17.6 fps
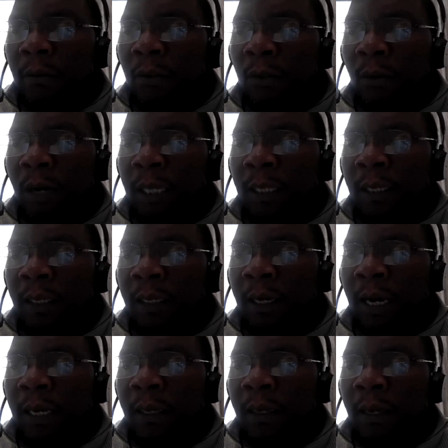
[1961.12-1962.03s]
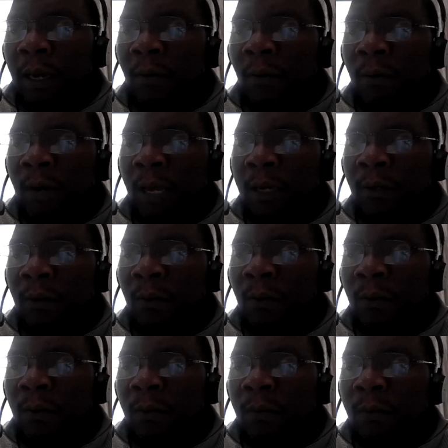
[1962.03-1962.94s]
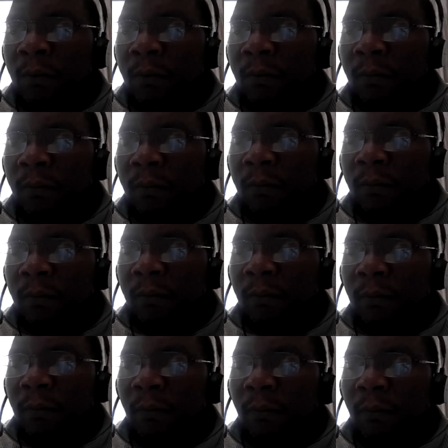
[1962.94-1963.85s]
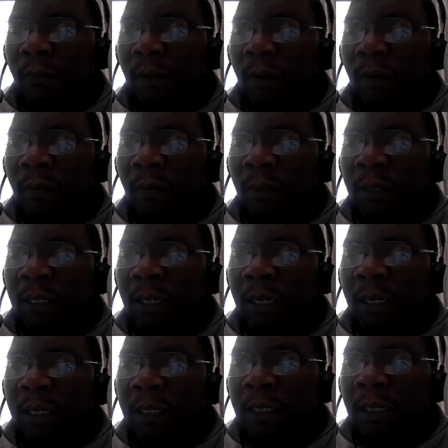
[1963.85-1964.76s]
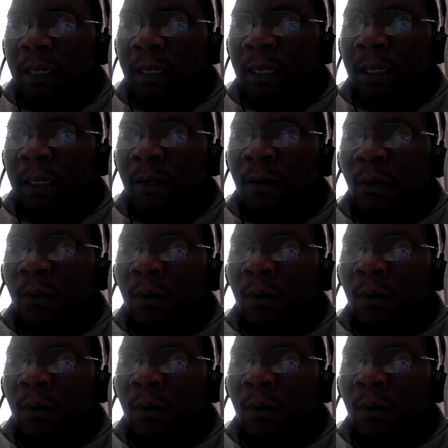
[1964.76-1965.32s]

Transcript: So I think I would like to basically say that the